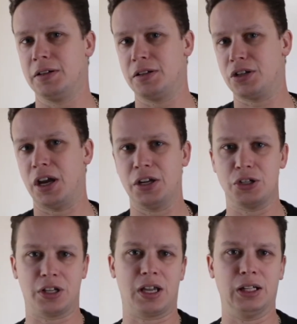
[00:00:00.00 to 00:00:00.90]

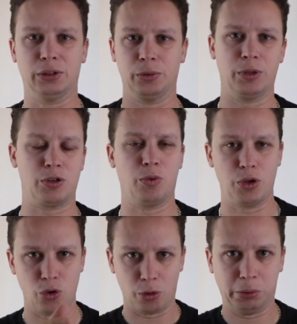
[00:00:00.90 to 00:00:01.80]
change the color in which
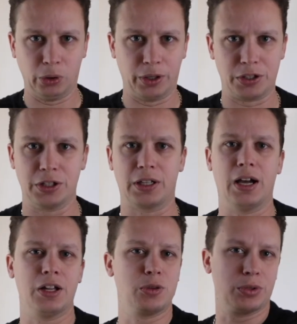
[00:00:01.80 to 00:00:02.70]
what you're applying to the
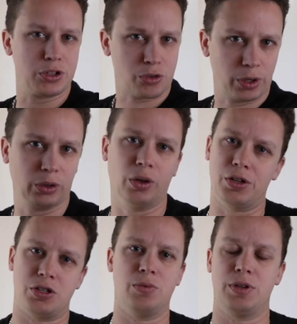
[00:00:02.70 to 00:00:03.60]
car to what the street light
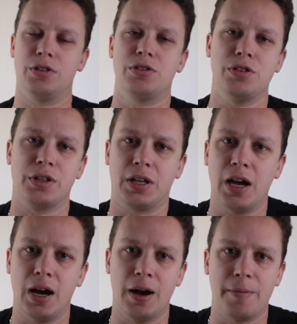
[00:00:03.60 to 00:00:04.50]
is doing to the
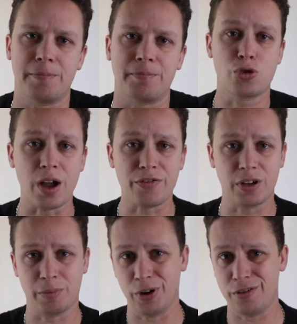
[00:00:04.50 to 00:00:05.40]
car.
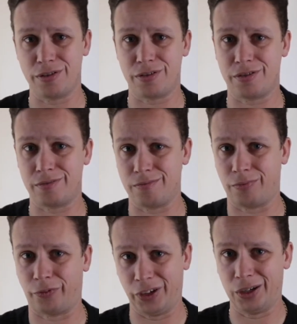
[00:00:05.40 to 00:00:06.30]
Traffic, both
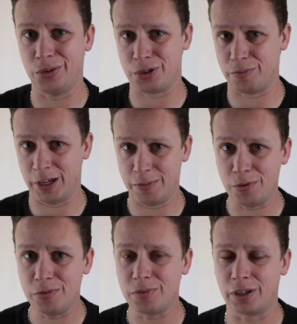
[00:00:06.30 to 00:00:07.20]
vehicles and
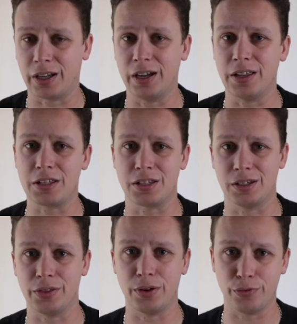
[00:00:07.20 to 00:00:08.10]
people, okay, that's
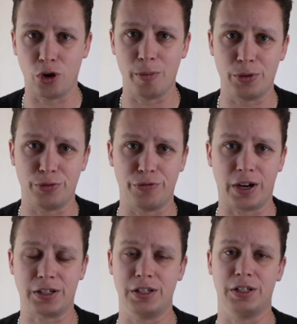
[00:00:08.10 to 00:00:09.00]
another environmental
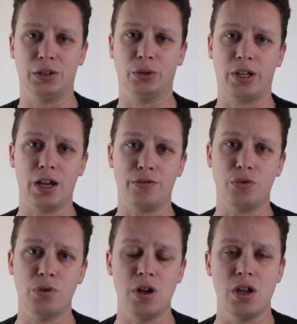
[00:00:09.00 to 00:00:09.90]
factor you need to look out
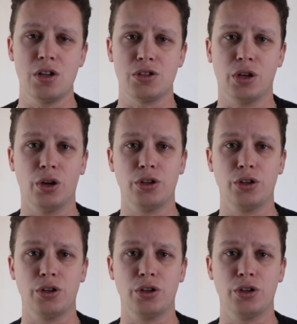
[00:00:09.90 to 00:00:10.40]
for. So